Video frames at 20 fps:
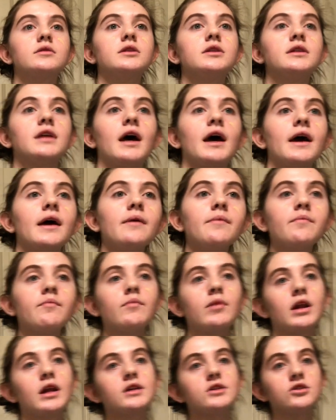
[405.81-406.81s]
today.
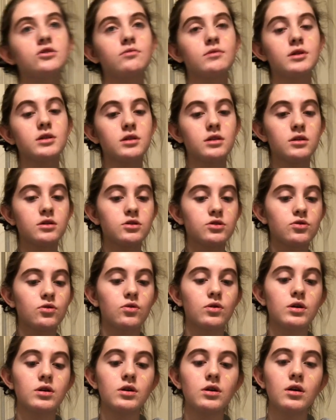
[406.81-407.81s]
But I just went to the
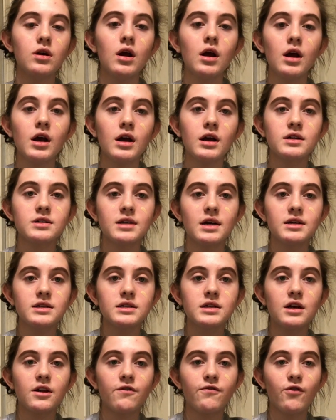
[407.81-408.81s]
store because I had
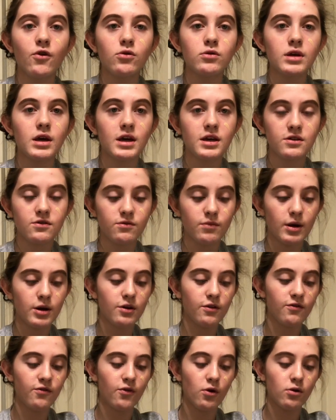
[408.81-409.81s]
to get a phone case for my
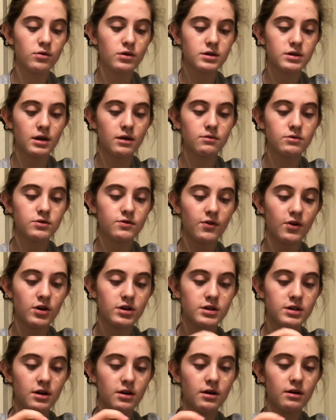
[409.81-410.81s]
new phone because I was
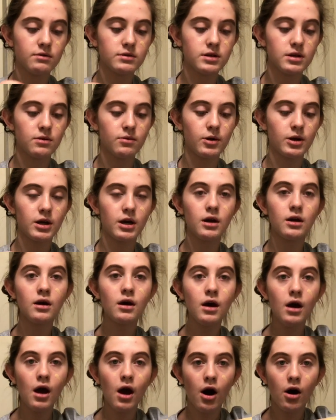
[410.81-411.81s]
very scared I was going to break it.
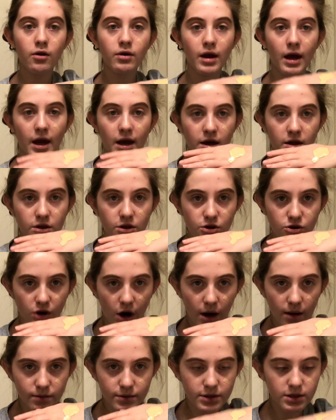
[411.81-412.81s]
Okay, the
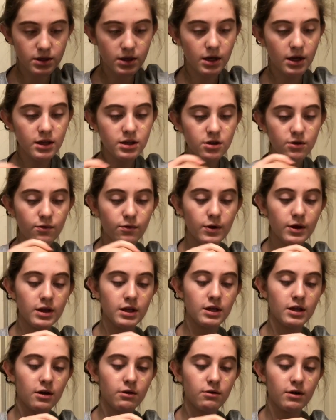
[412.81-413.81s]
drops, it's a
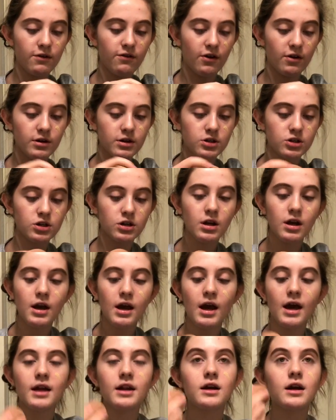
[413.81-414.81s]
really liquidy foundation,
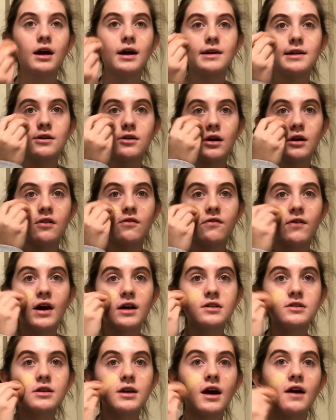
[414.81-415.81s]
and it kind of dries
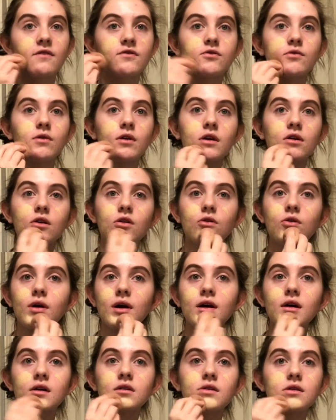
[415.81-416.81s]
fast, so you have to work
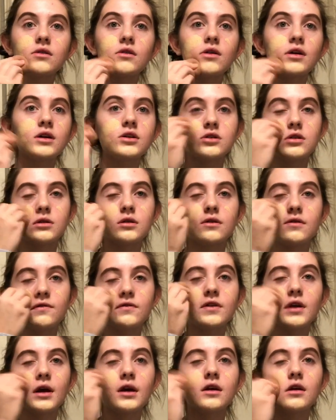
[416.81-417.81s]
quick, so I shouldn't
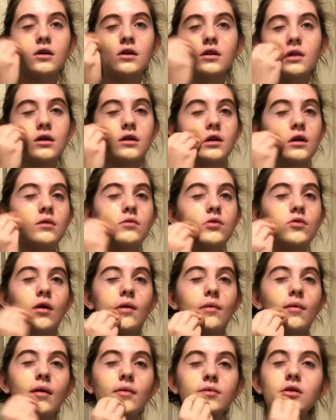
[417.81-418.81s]
have taken all that time to
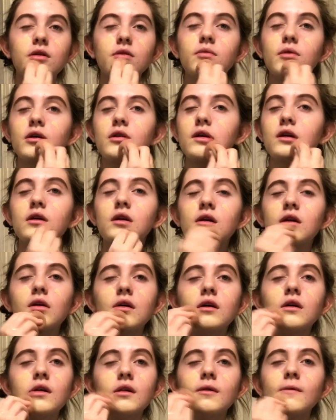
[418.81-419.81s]
wet my beauty blender.
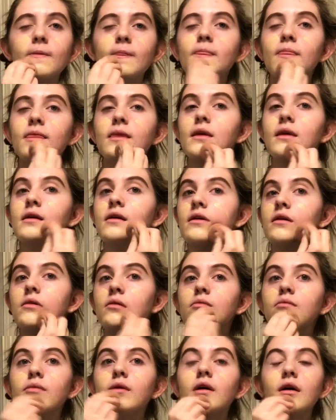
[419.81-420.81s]

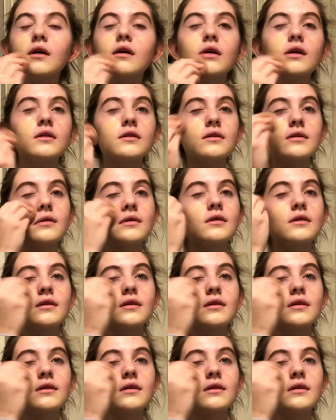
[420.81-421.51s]
But,